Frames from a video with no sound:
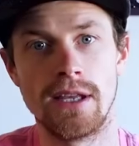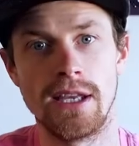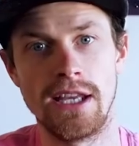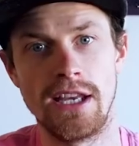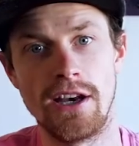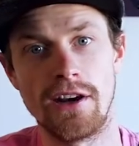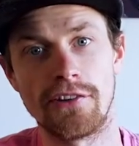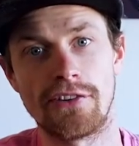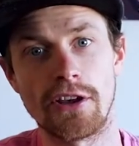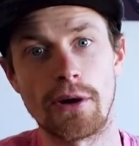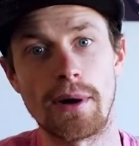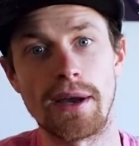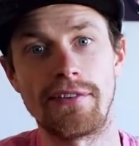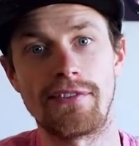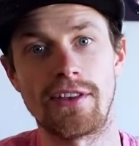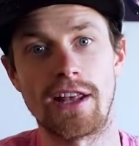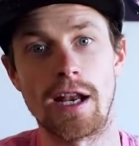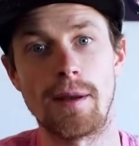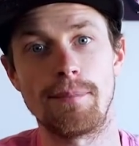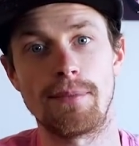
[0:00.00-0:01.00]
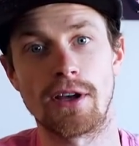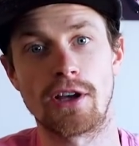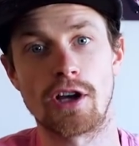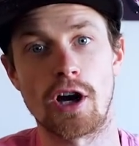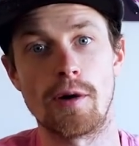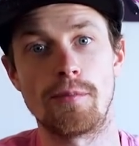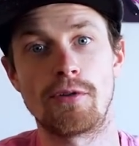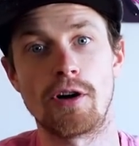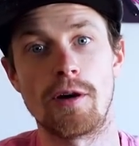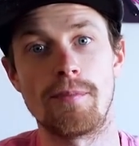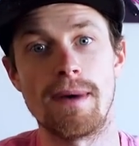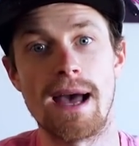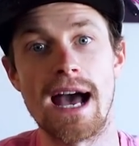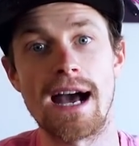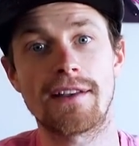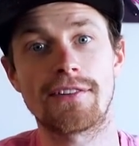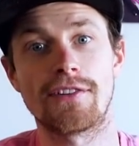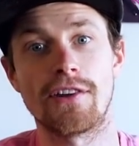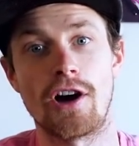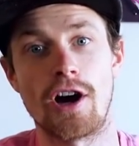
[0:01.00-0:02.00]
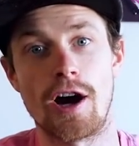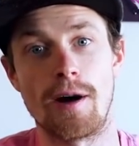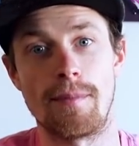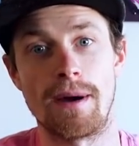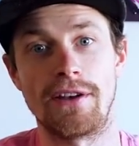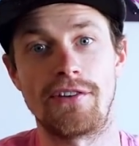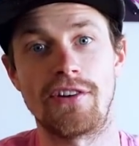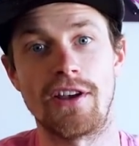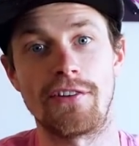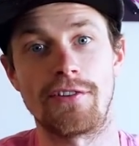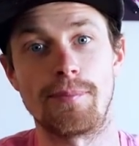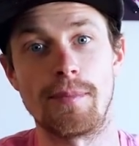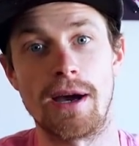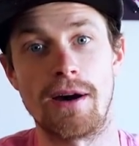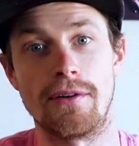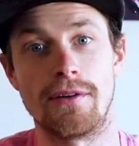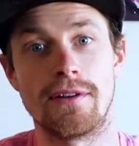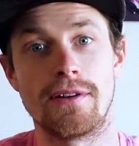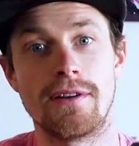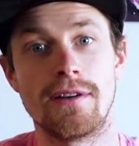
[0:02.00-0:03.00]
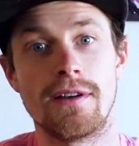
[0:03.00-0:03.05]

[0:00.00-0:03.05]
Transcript: Here's how I set up the GoPro Max on my chest mount.